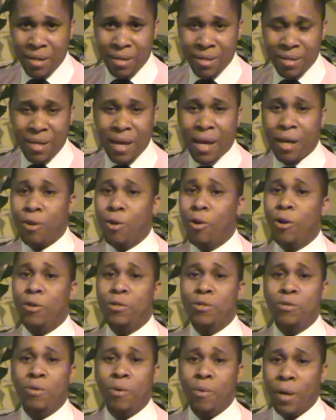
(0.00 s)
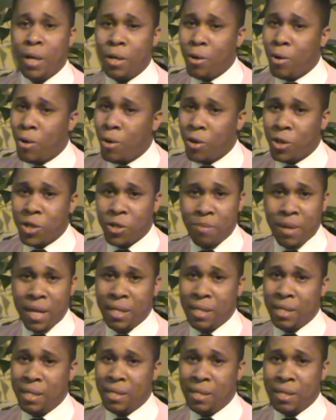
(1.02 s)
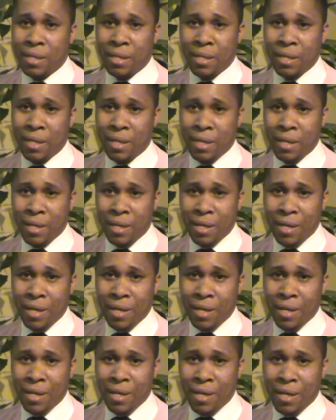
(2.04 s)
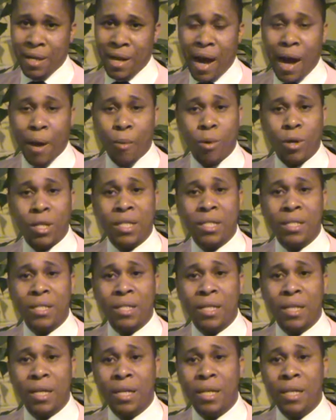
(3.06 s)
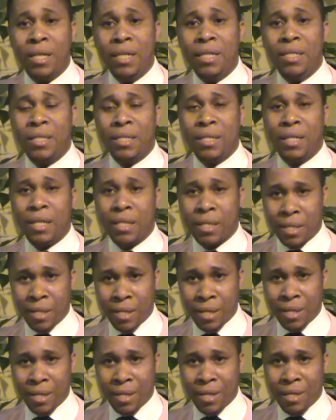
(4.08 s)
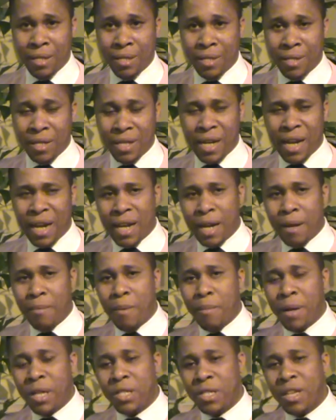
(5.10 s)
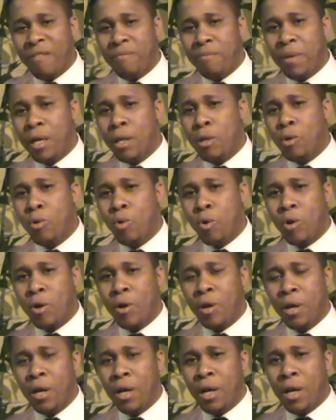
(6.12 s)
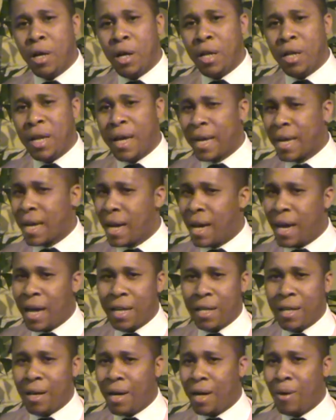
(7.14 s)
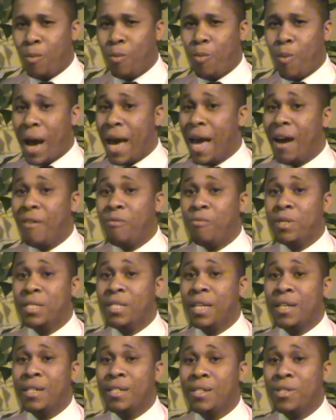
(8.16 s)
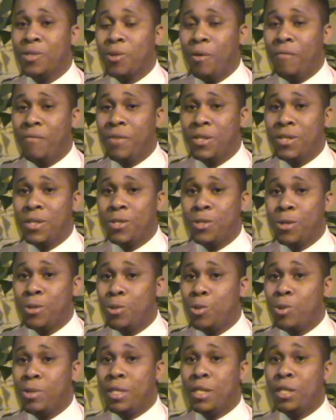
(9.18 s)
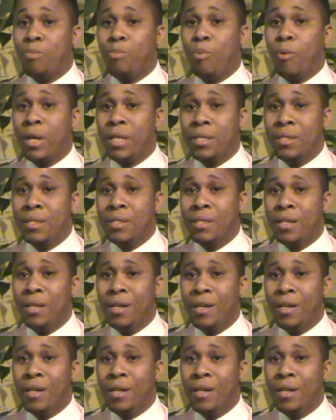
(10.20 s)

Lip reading: Thank God you know where your husband is." I wasn't listening. And I remember she gave me a look like, why have we taken this conversation to this point?